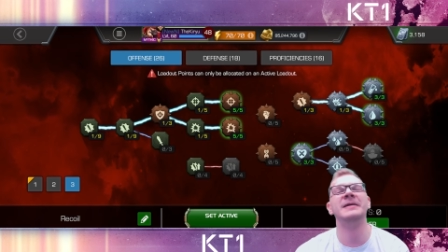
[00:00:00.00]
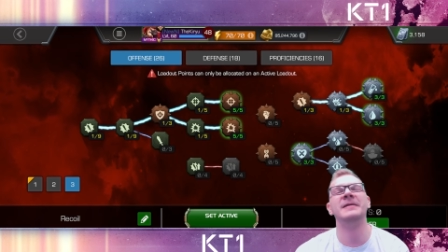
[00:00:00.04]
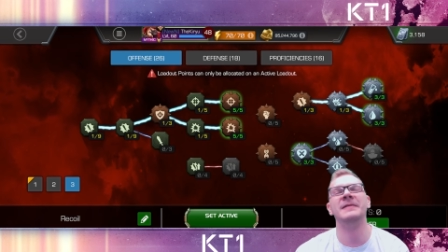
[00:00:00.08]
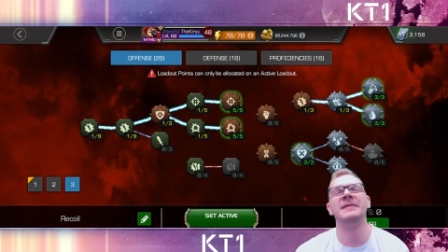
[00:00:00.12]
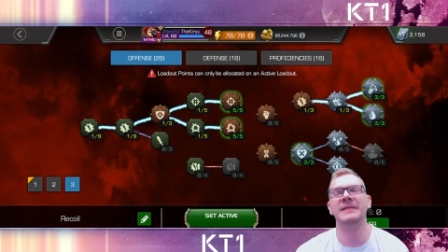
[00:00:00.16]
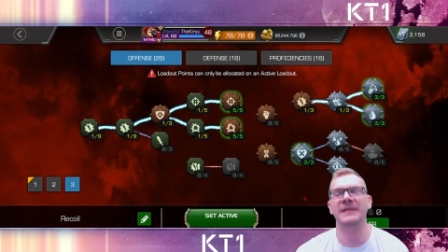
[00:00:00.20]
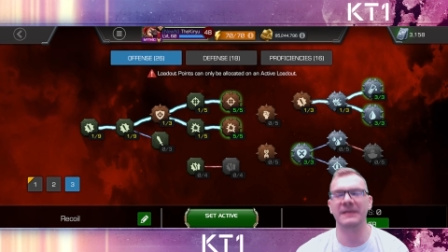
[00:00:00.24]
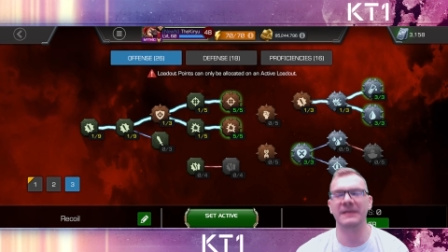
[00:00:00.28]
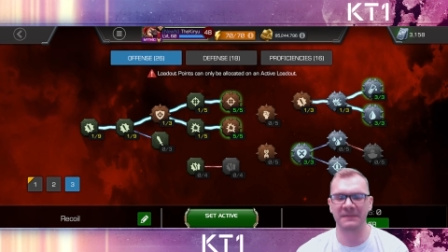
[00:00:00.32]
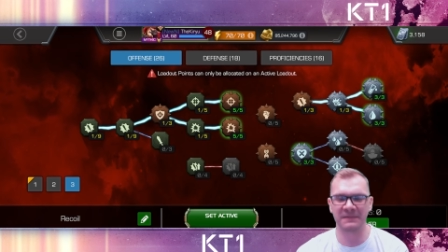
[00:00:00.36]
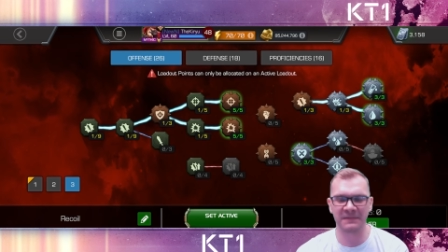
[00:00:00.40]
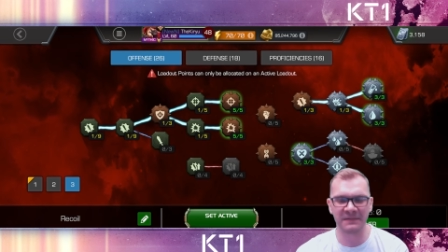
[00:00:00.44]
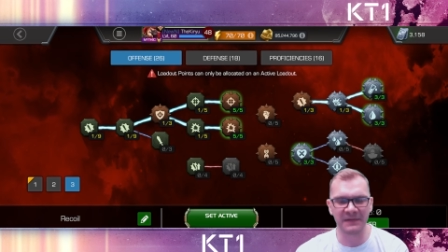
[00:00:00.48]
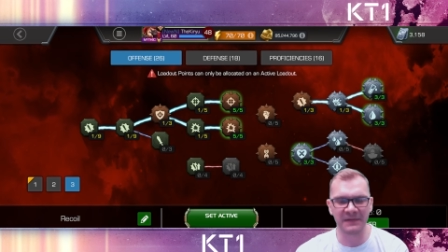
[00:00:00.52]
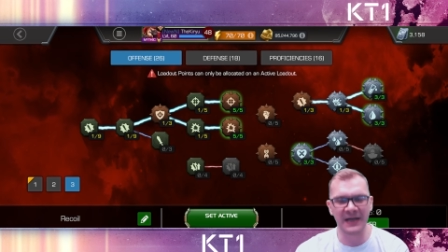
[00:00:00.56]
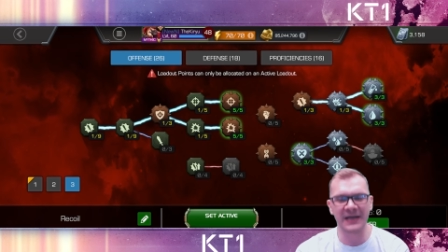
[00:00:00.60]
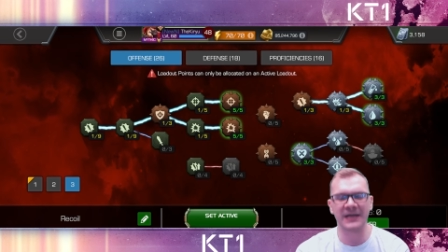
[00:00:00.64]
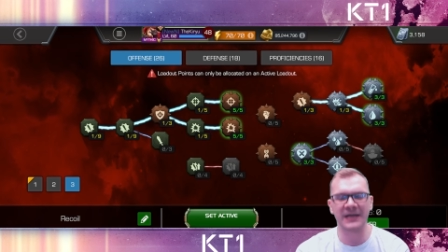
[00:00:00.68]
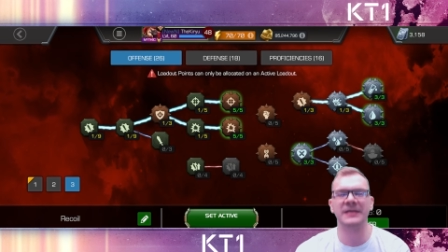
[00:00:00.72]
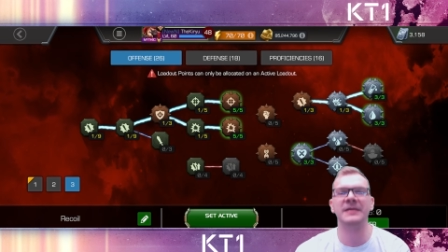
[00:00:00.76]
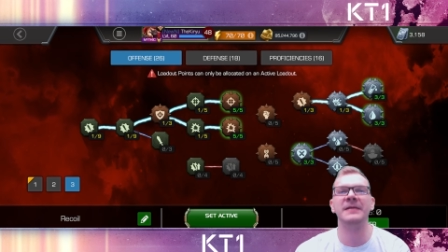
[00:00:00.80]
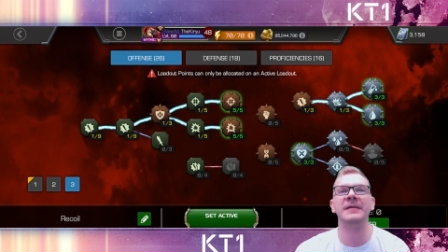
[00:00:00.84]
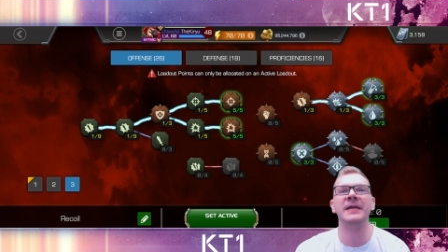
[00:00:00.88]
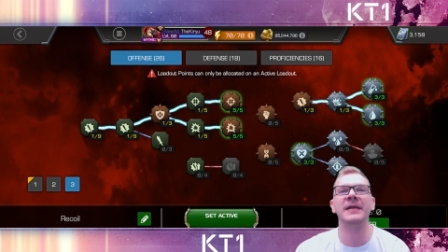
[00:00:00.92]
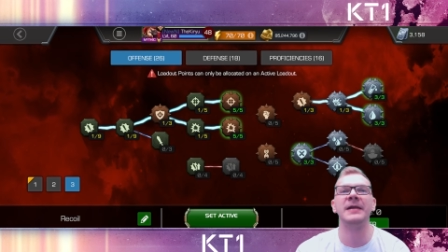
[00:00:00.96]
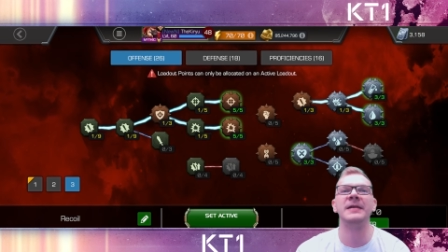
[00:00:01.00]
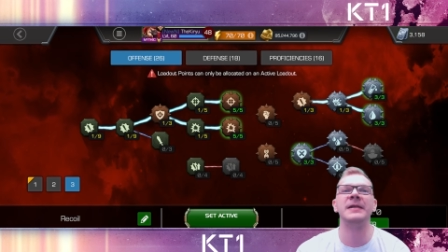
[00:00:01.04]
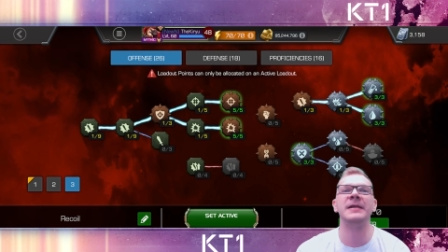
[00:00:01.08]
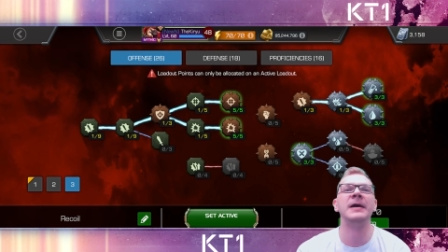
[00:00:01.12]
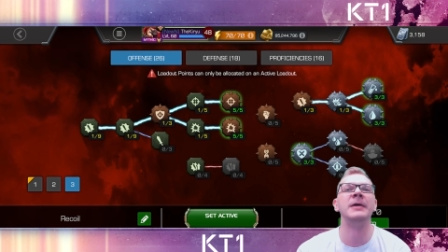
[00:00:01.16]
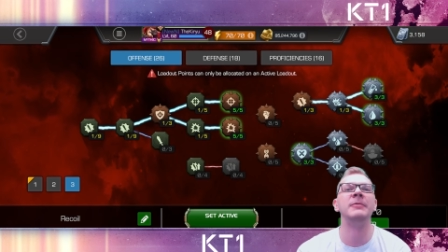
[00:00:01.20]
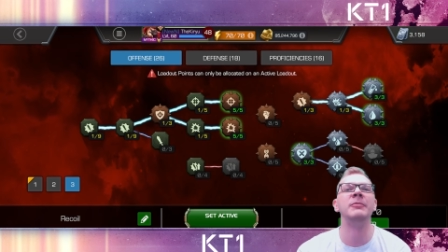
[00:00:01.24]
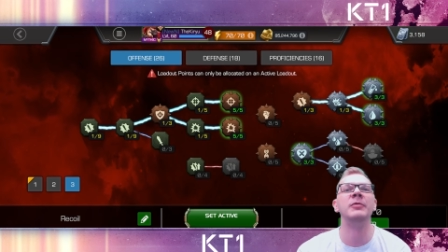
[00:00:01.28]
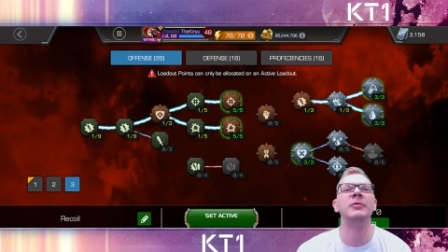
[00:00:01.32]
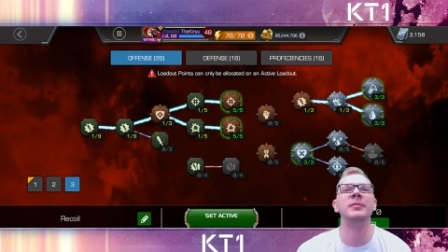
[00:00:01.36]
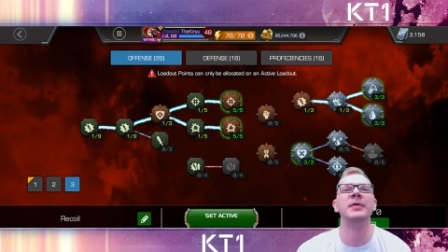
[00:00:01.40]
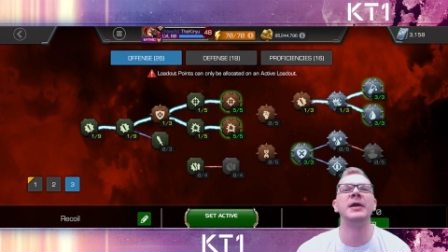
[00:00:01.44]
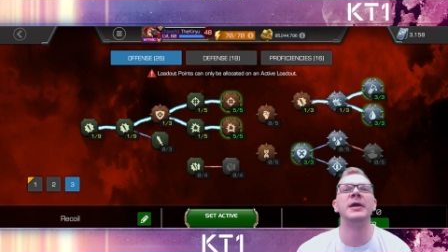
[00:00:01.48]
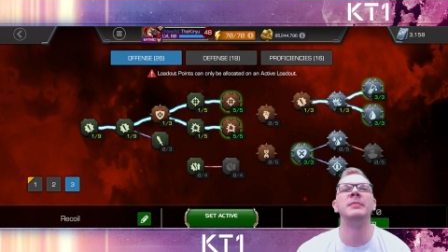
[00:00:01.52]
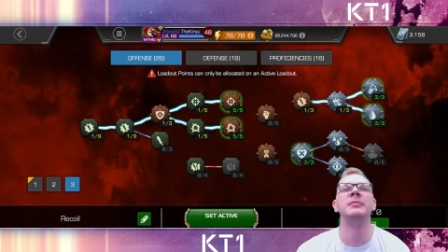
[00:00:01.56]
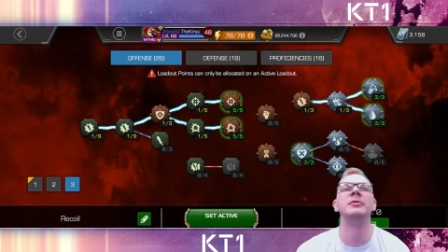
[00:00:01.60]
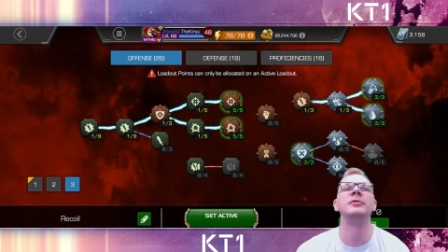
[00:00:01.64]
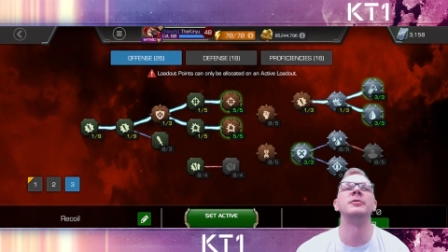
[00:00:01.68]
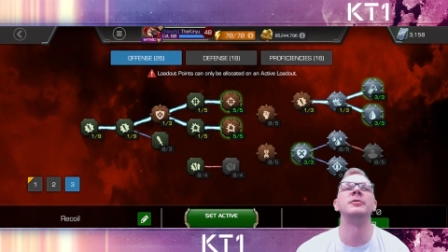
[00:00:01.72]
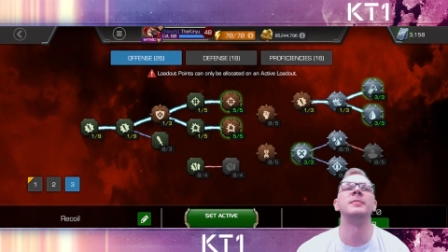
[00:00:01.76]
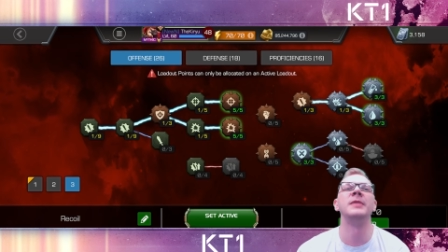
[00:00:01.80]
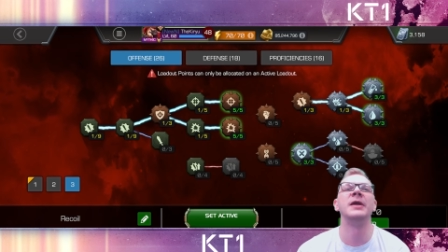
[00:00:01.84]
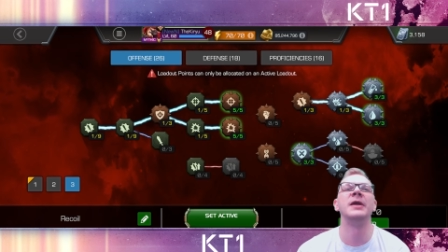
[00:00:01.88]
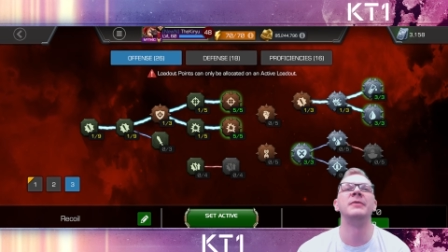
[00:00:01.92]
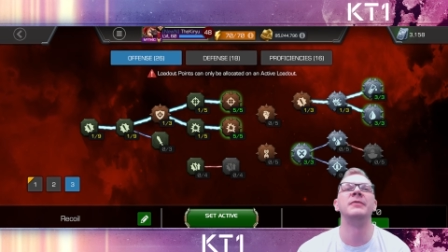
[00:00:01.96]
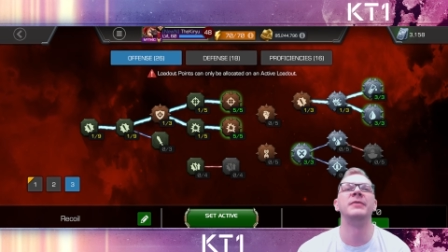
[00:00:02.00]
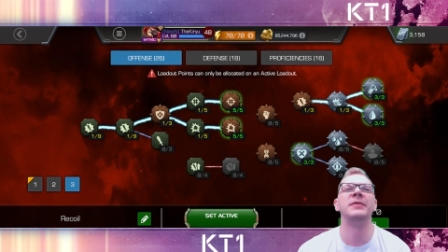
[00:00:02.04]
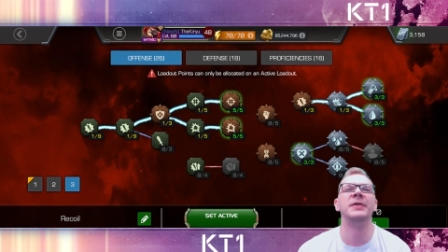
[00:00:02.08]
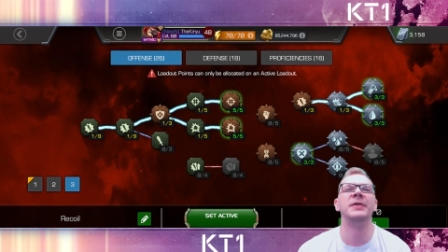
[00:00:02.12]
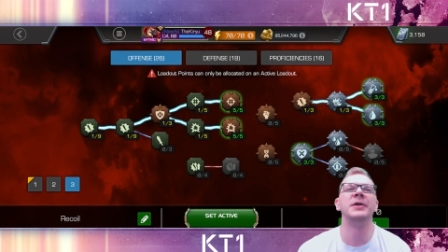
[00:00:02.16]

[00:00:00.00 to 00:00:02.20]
the fact that I will be able to play with